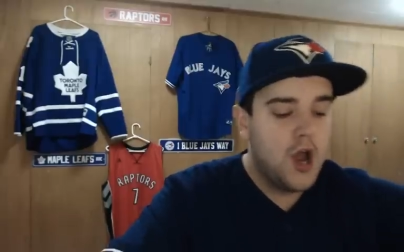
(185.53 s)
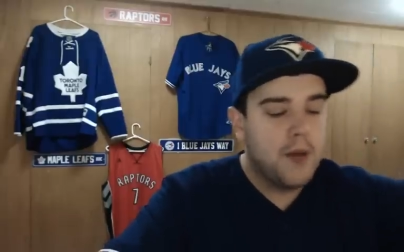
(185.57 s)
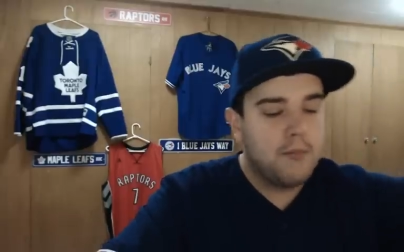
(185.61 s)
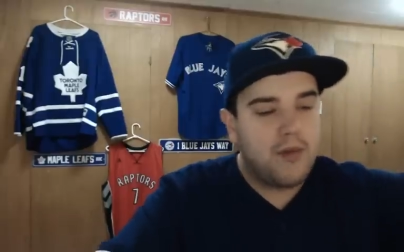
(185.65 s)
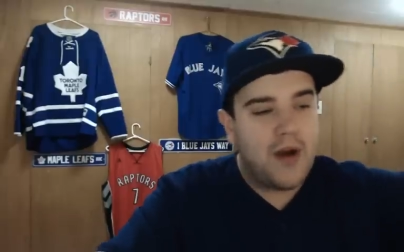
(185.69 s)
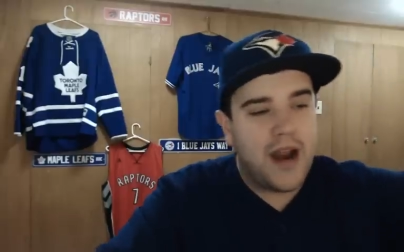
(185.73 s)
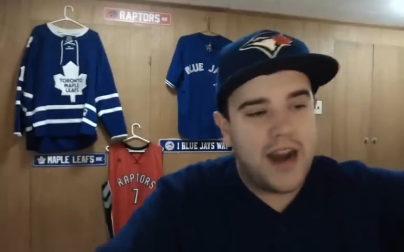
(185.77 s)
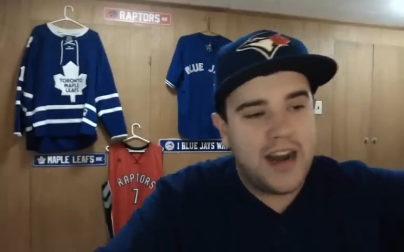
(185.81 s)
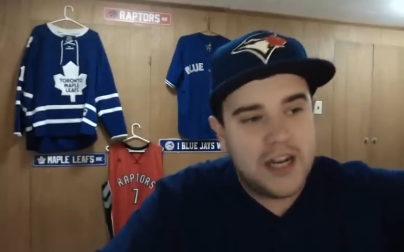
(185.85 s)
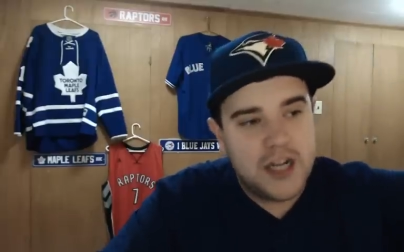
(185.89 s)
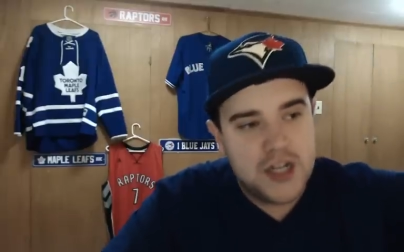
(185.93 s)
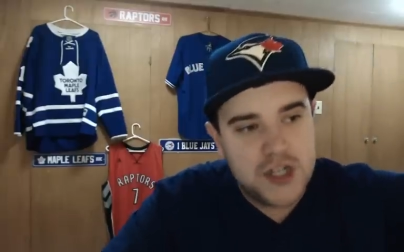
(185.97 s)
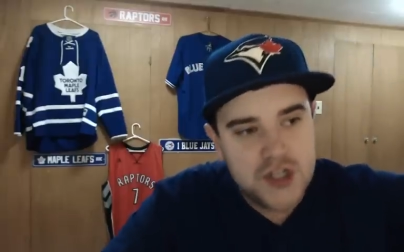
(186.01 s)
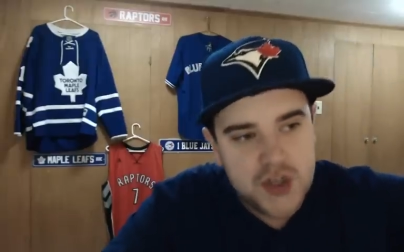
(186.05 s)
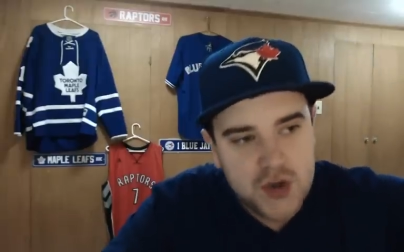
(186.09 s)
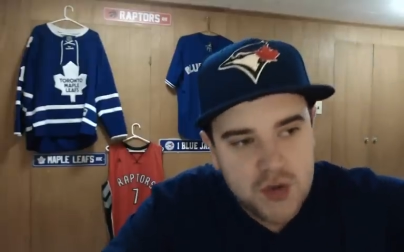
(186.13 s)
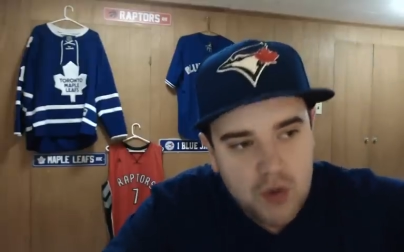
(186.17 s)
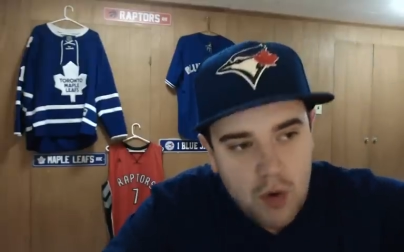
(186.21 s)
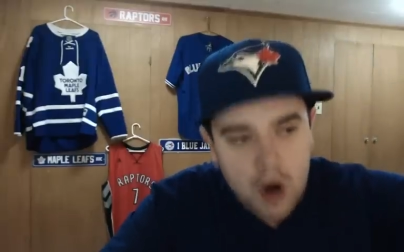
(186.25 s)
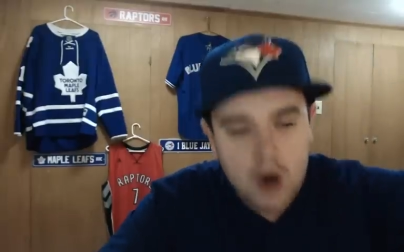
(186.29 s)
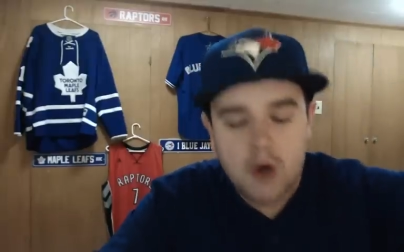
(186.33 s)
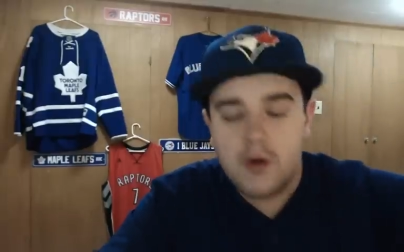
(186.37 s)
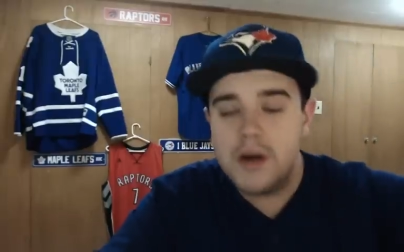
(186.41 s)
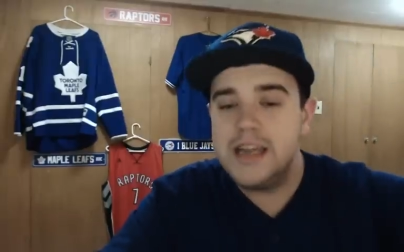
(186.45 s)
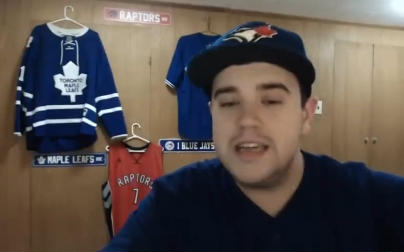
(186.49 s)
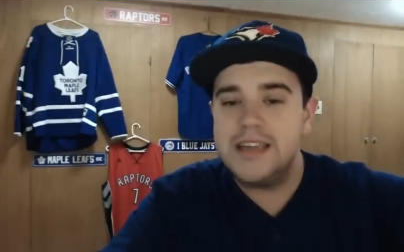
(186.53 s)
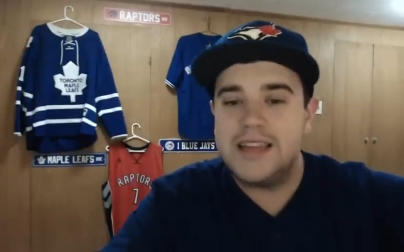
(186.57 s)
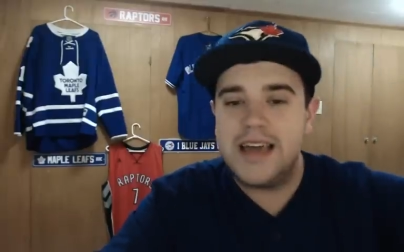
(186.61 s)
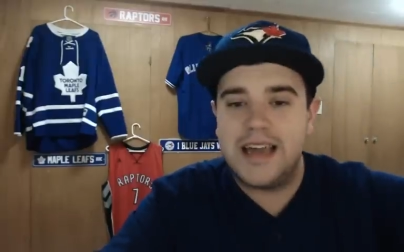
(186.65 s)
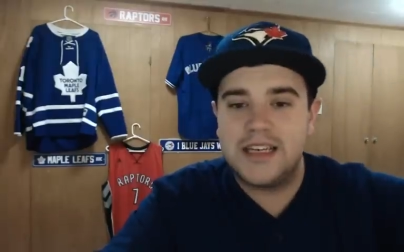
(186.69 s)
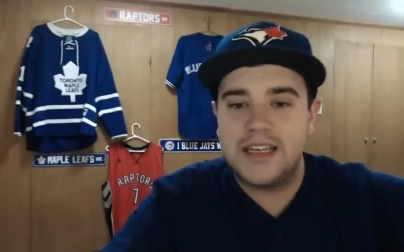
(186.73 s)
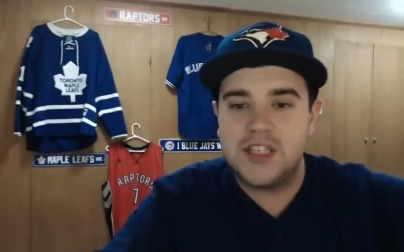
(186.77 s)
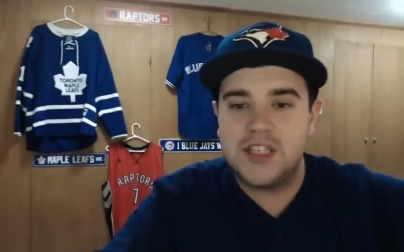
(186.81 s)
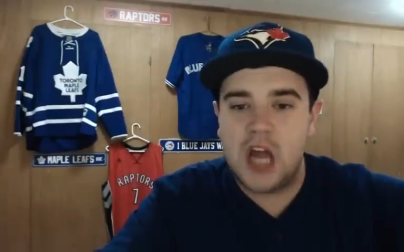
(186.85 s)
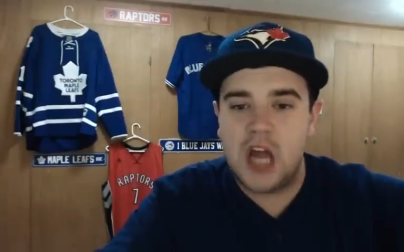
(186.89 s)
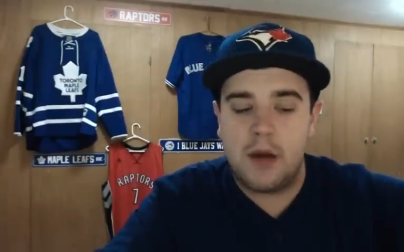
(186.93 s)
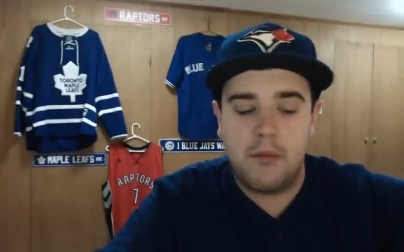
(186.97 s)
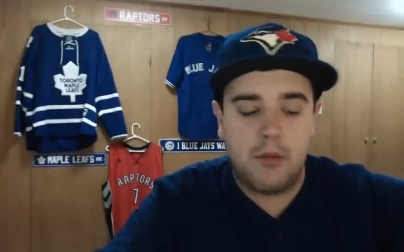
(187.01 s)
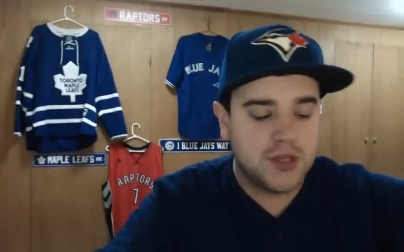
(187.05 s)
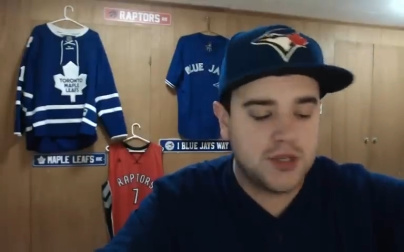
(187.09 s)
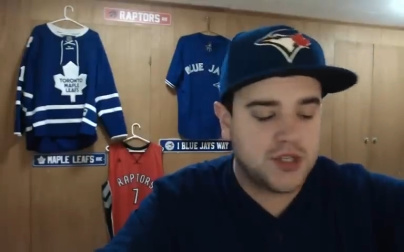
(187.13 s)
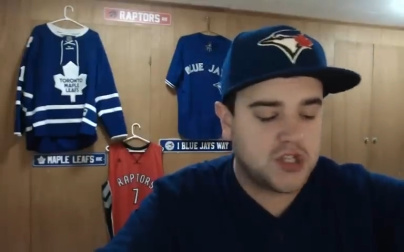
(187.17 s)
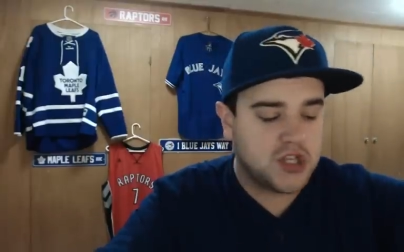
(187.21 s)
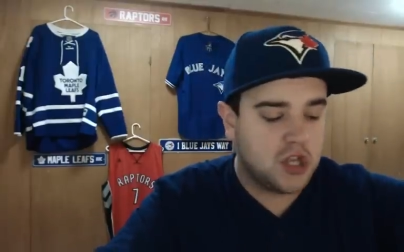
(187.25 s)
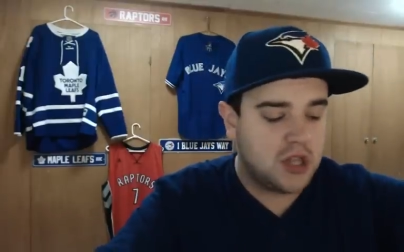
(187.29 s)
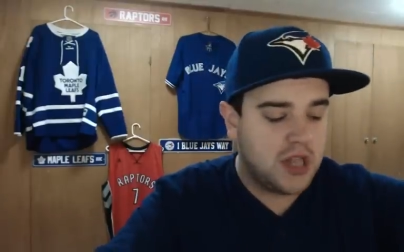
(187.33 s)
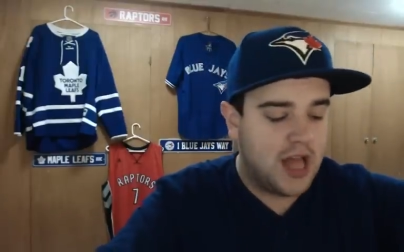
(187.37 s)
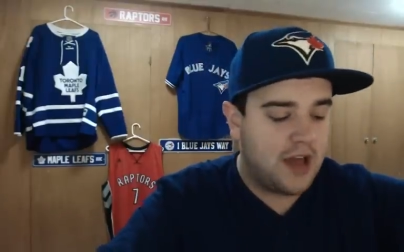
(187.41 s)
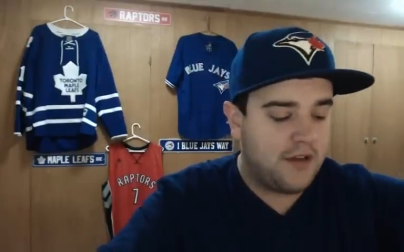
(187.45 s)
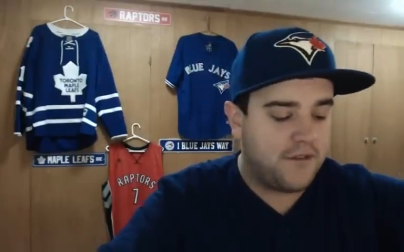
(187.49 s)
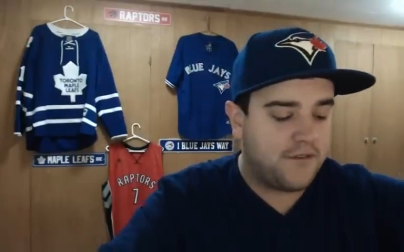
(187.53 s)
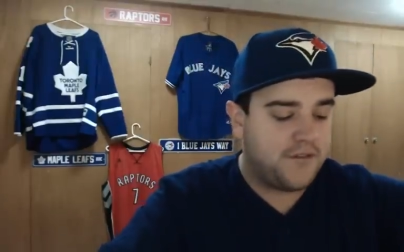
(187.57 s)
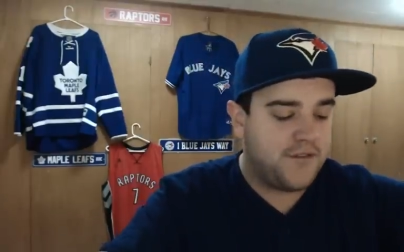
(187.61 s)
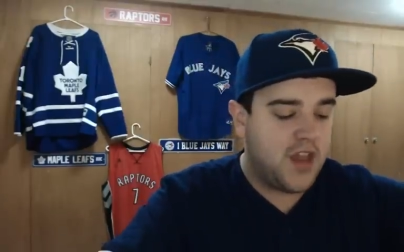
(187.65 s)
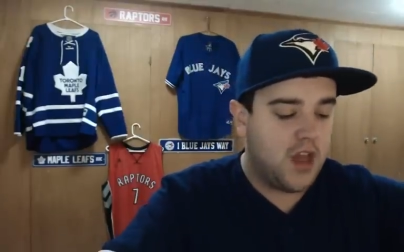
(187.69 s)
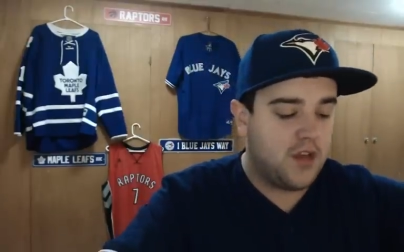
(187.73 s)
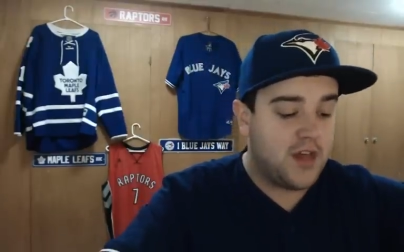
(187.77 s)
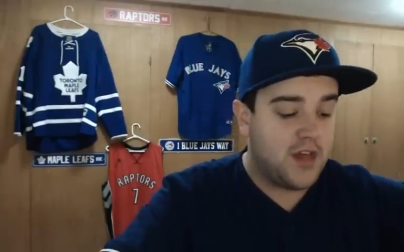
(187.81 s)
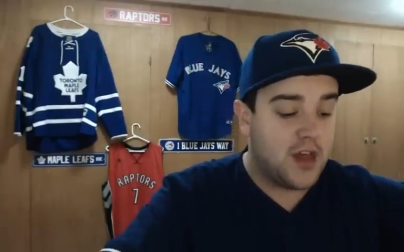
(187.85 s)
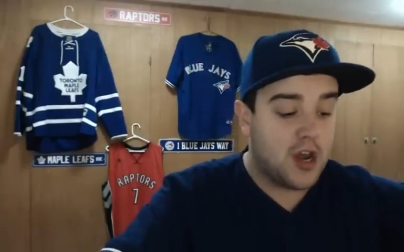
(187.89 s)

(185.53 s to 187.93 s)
Brandon Drury then doubles to left field.